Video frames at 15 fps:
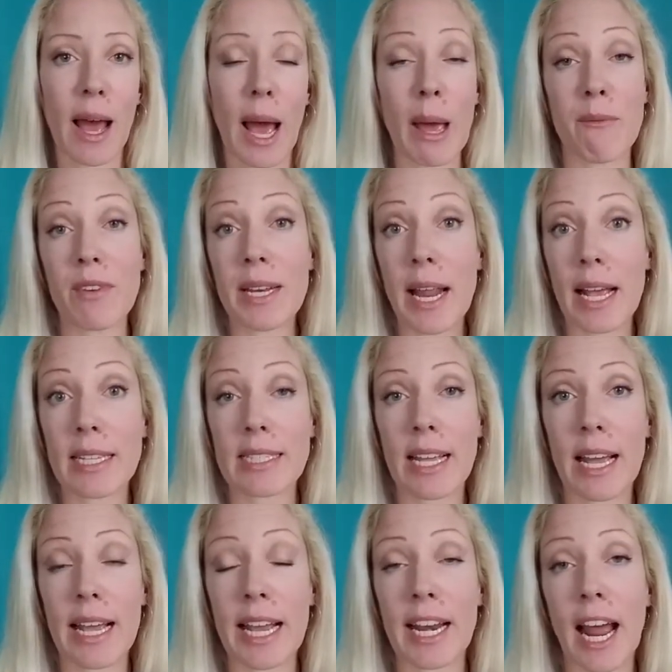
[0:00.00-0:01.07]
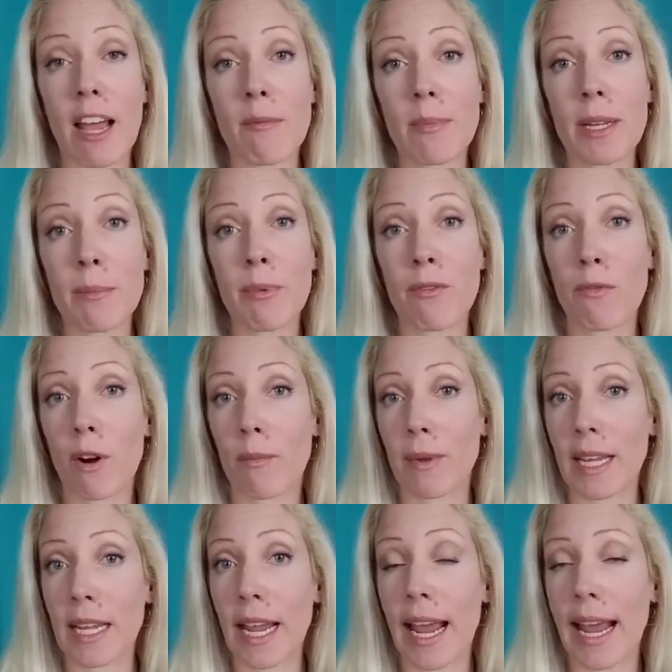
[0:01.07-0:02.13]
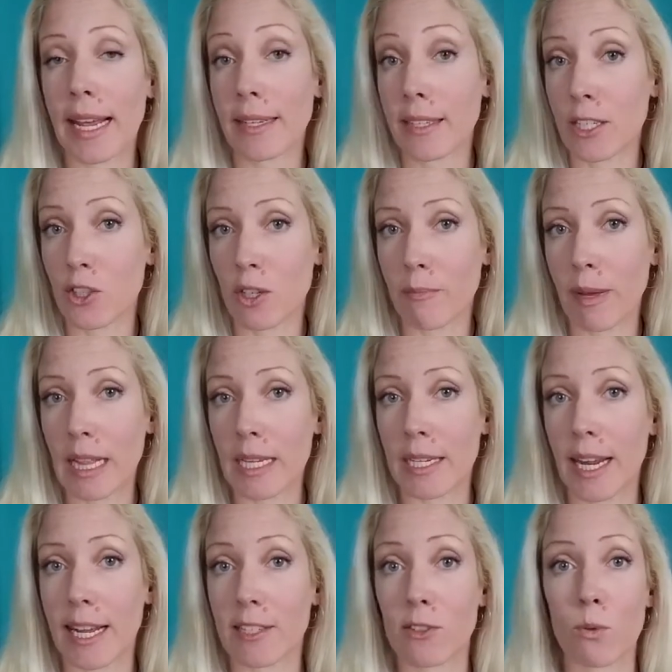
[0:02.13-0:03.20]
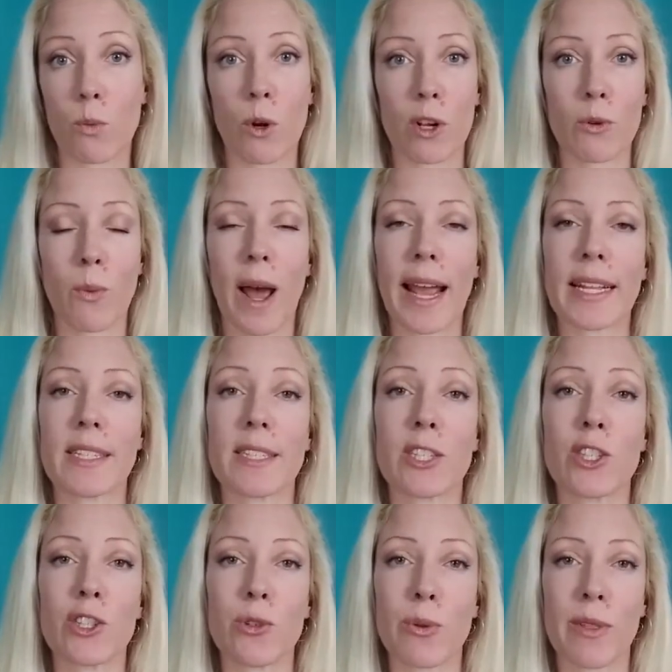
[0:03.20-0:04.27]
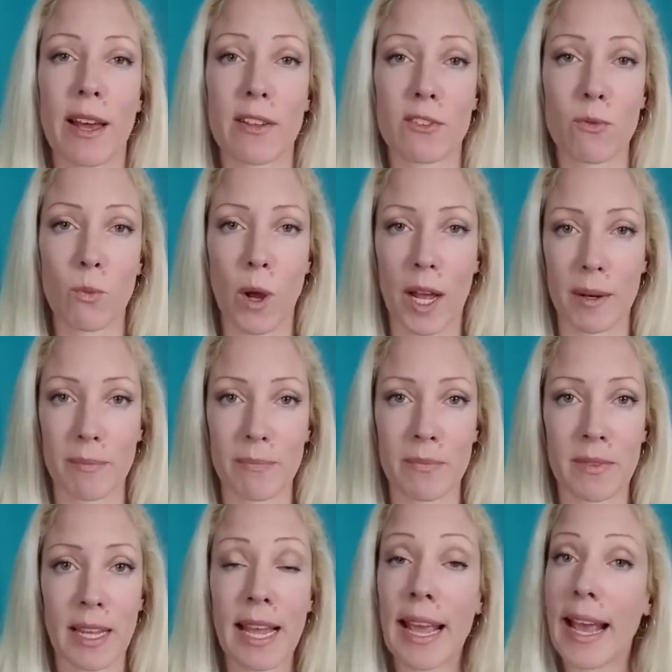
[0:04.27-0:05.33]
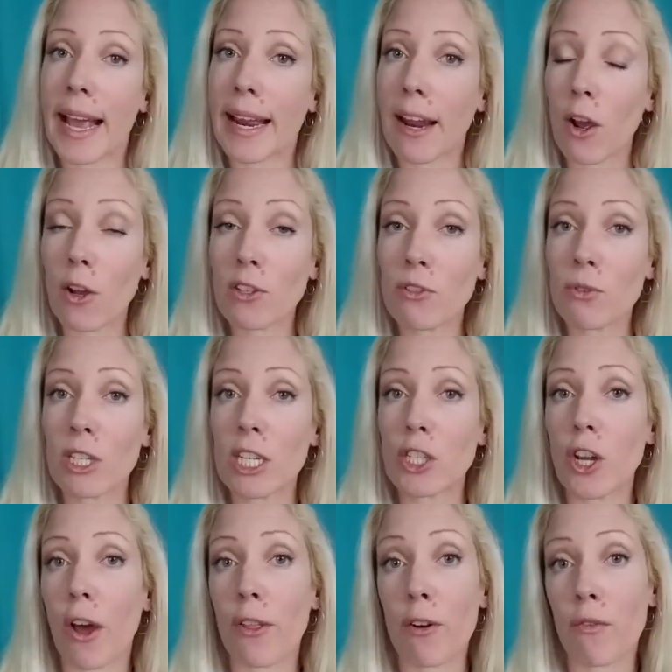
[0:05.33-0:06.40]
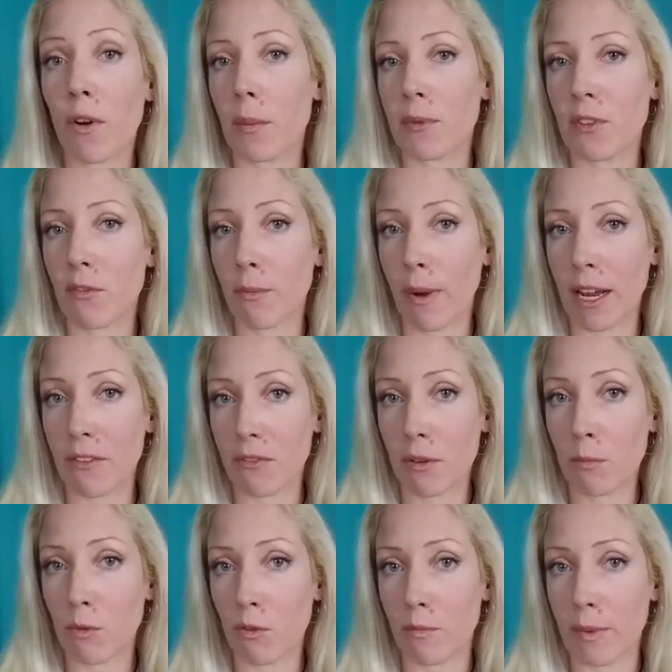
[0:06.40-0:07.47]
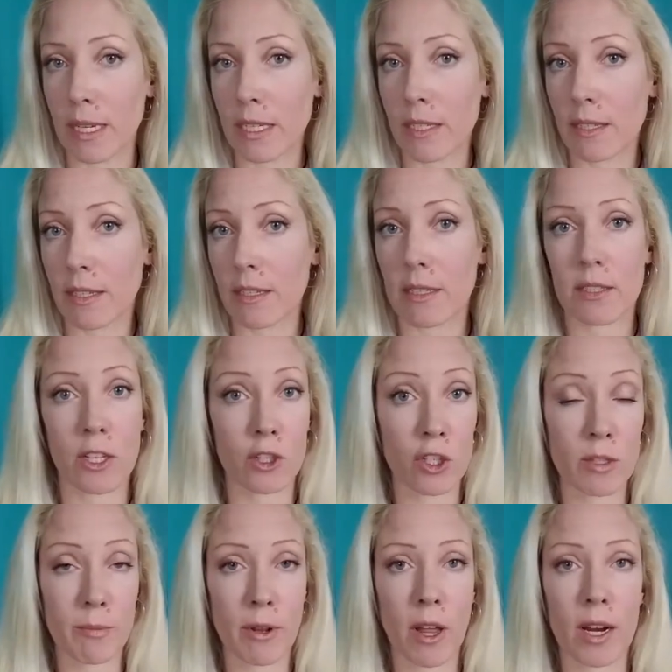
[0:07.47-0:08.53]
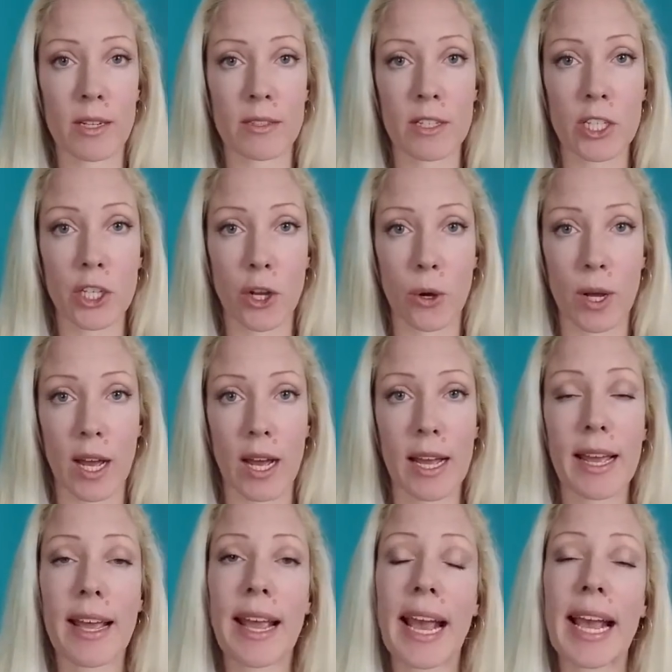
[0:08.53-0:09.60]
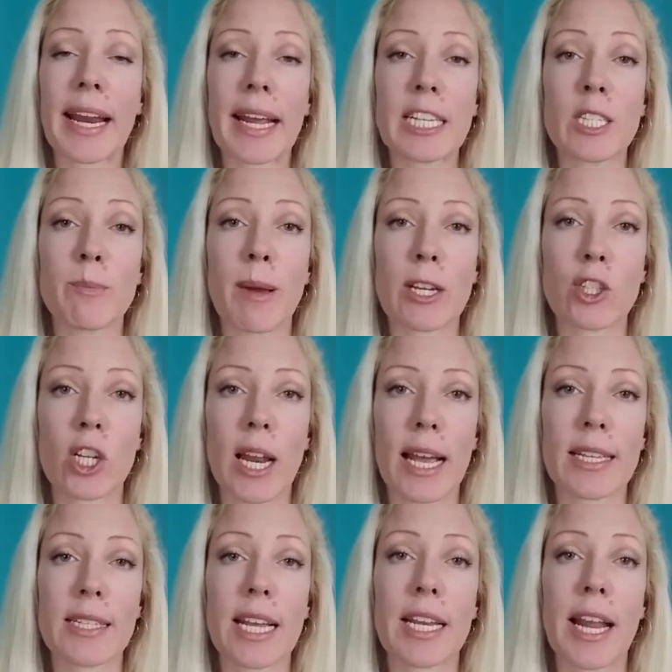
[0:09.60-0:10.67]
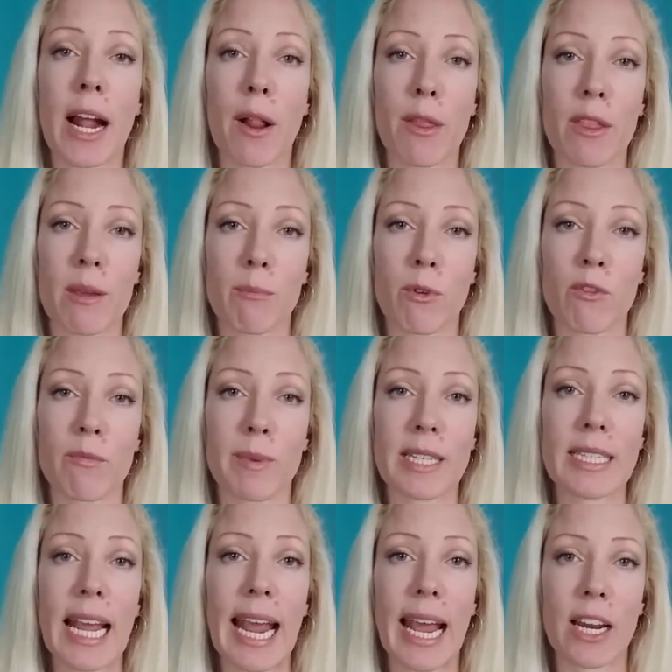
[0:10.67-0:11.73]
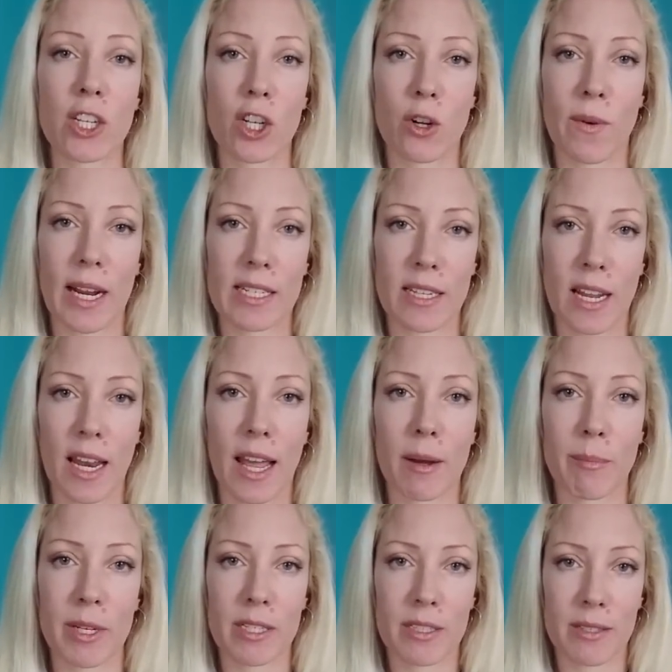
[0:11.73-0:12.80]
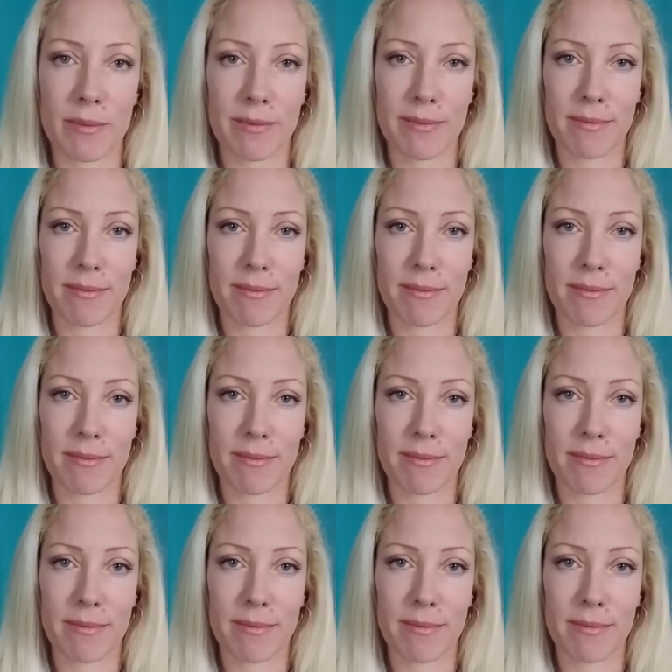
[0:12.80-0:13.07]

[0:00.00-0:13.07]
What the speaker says: I'm Vanessa, and I've been performing and teaching belly dance worldwide since 2001. And I also teach other forms of mindful movement, such as Pilates and yoga, and I specialize in healthy movement and correct alignment.